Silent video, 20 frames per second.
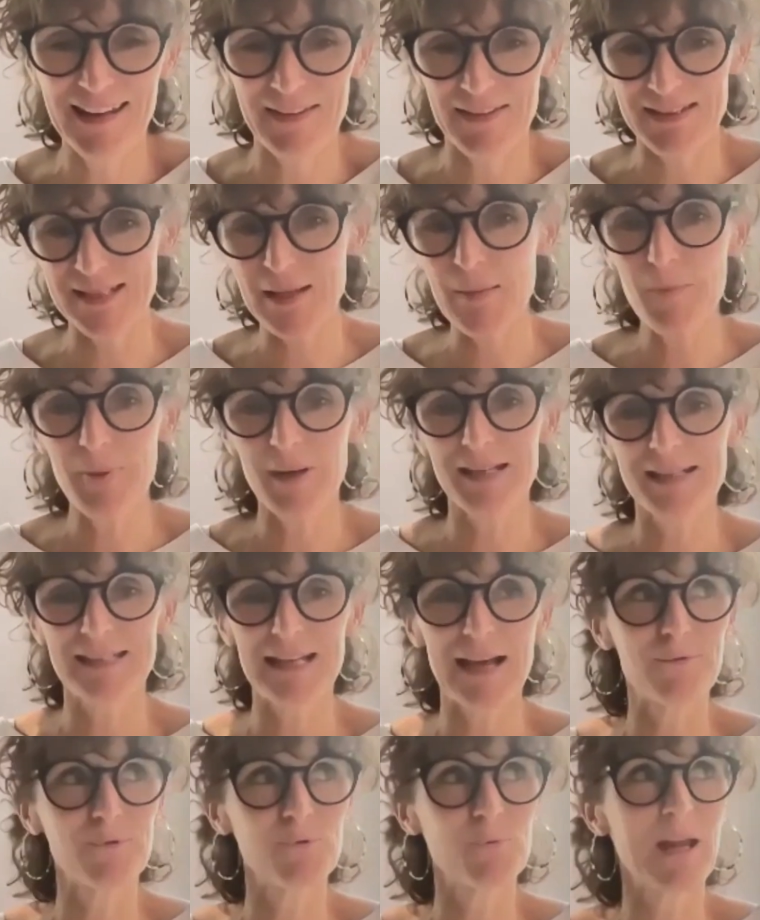At the simplest
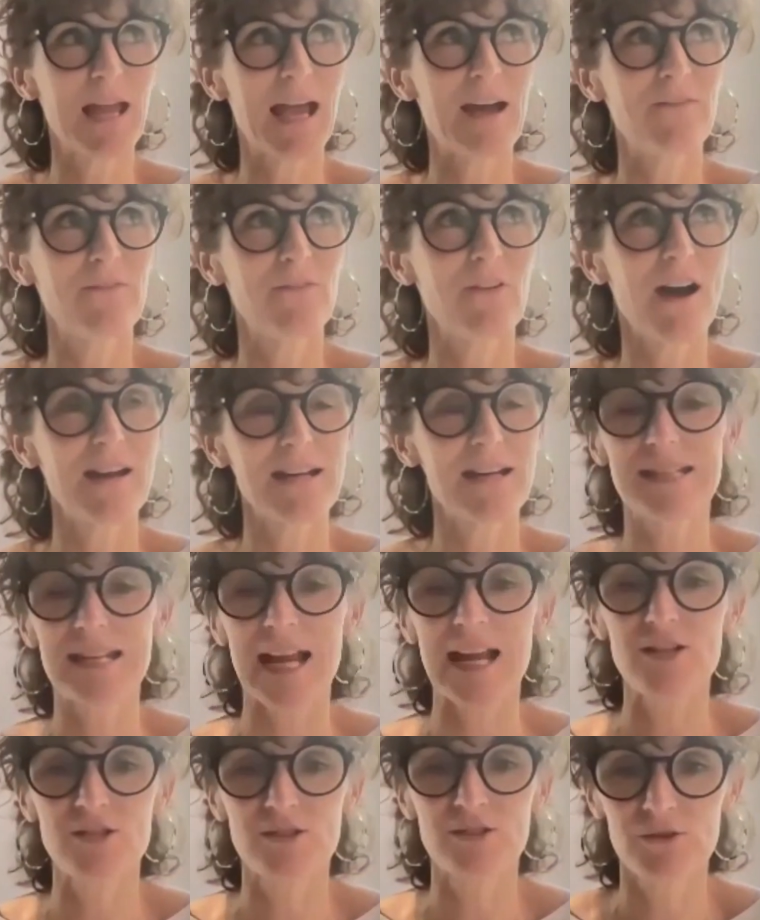level, we have
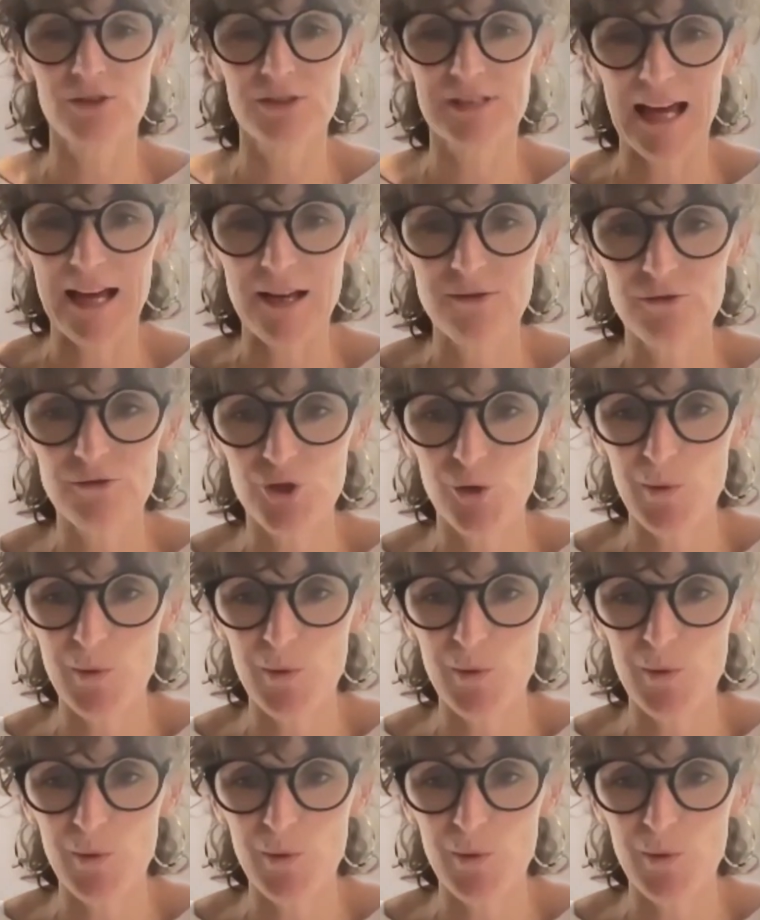unintentional sounds.